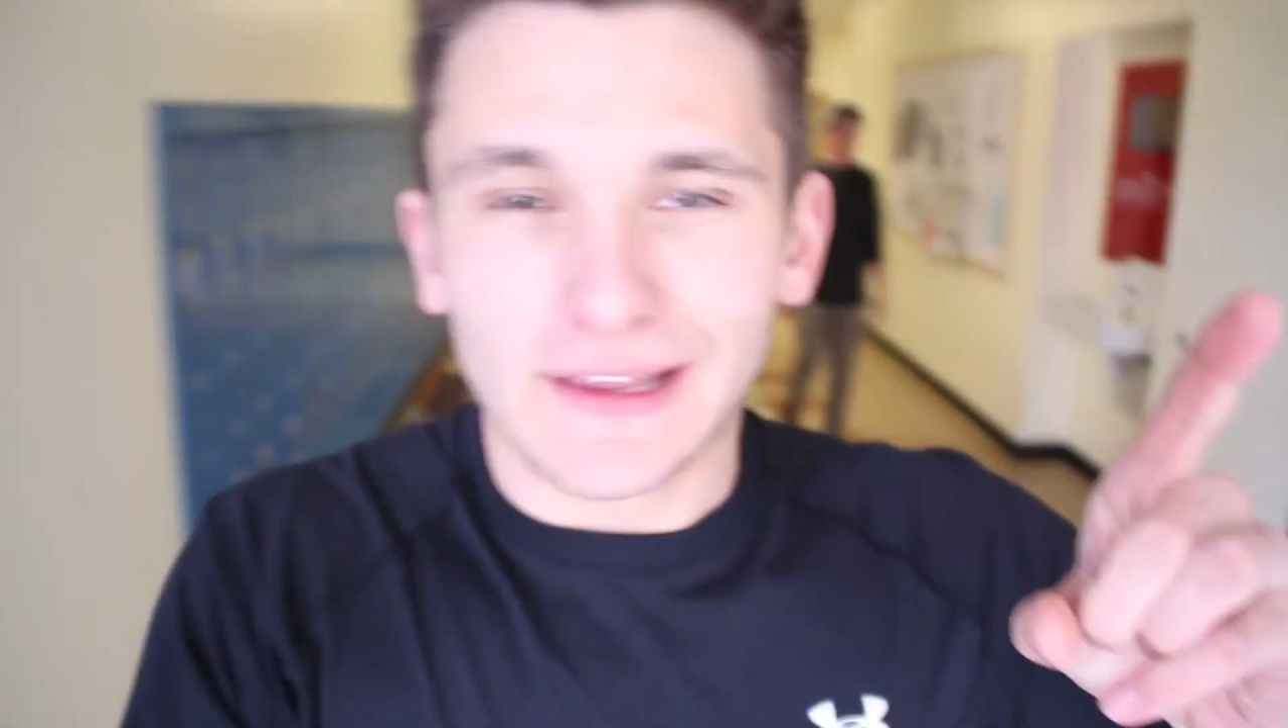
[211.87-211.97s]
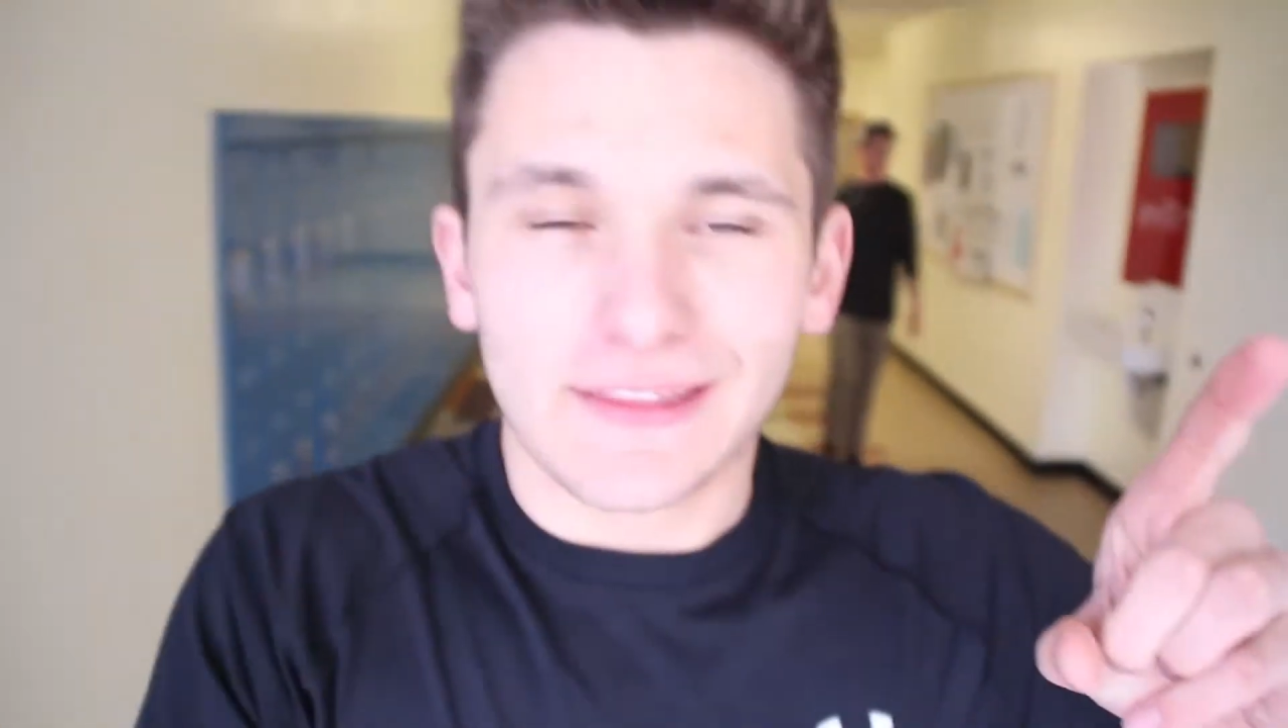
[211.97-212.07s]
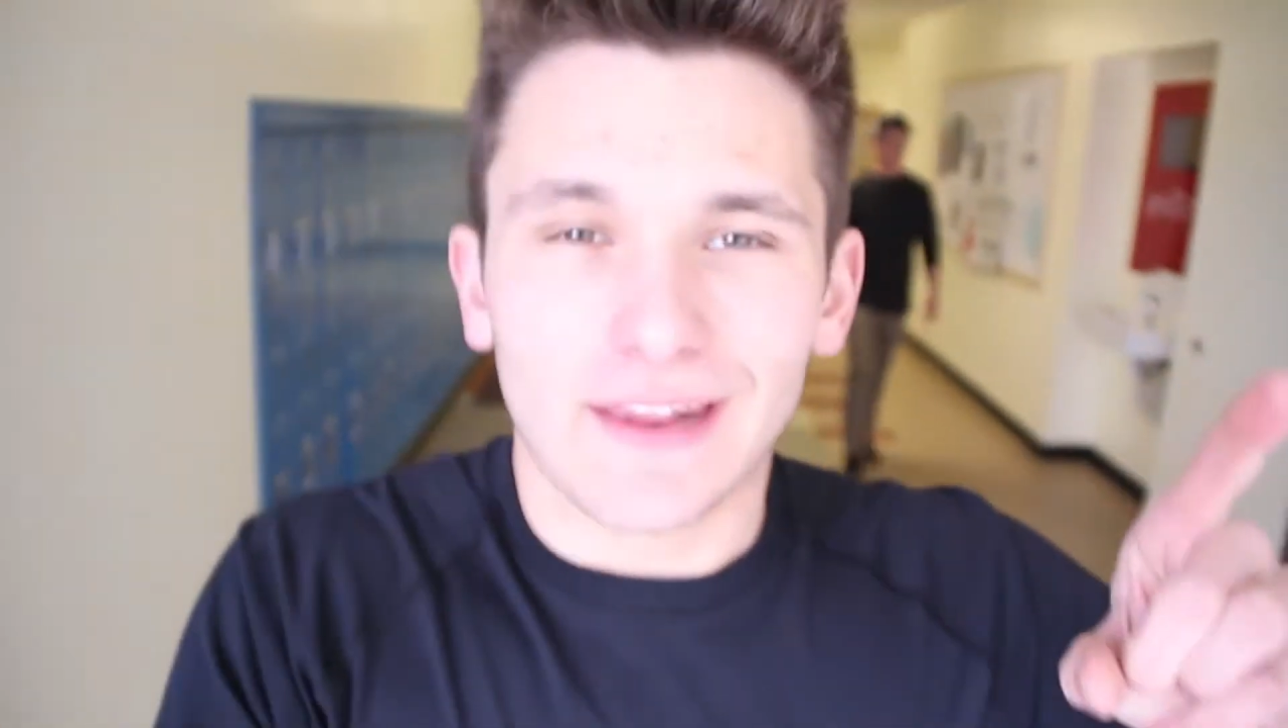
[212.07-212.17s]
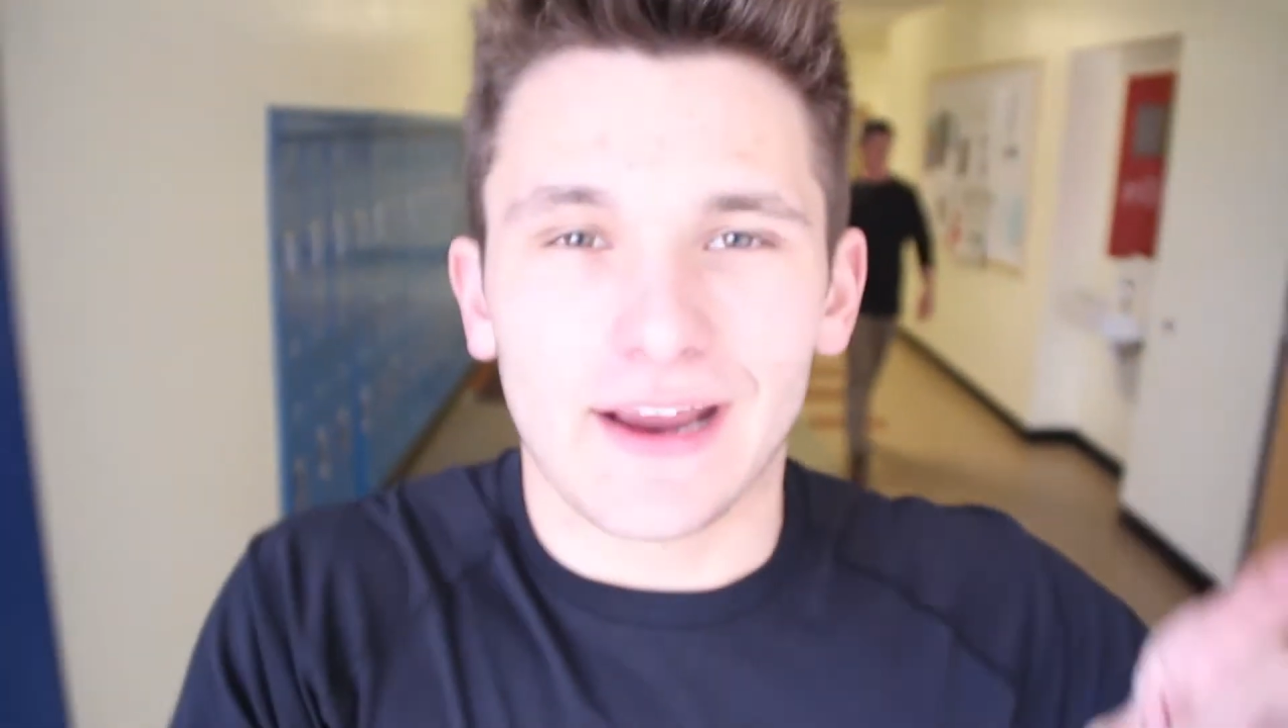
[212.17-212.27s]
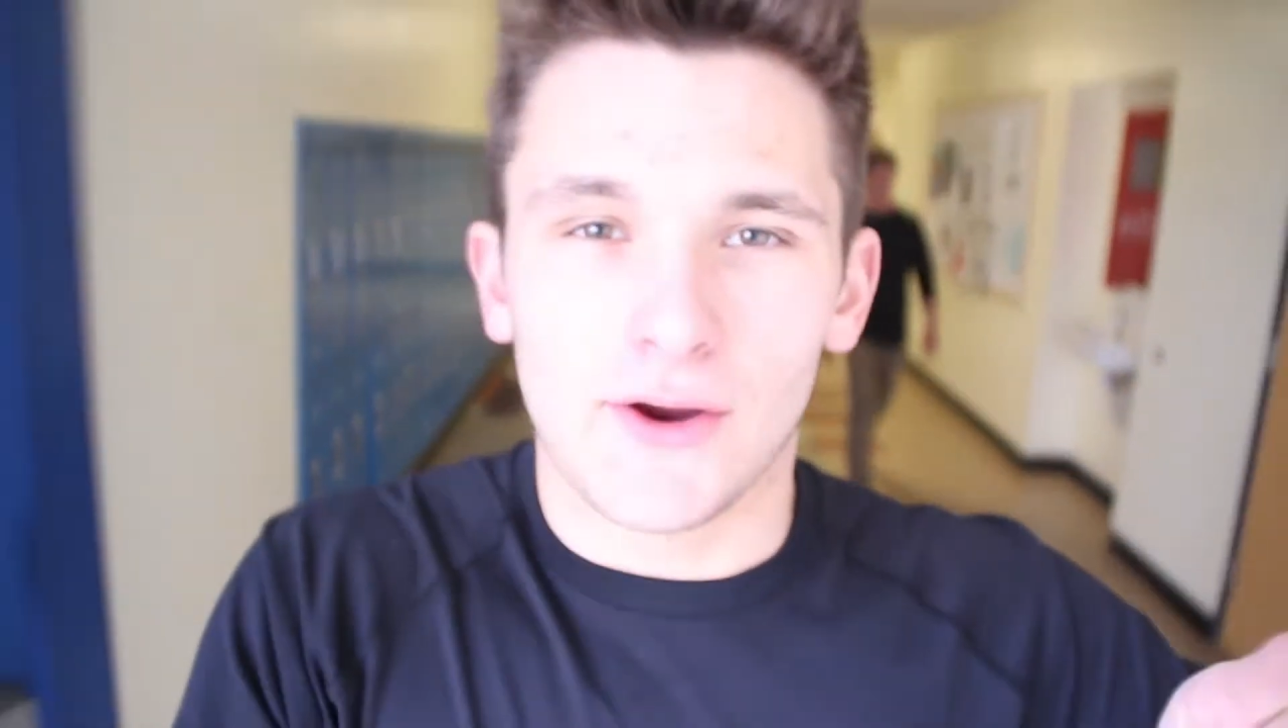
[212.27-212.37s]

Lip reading: that I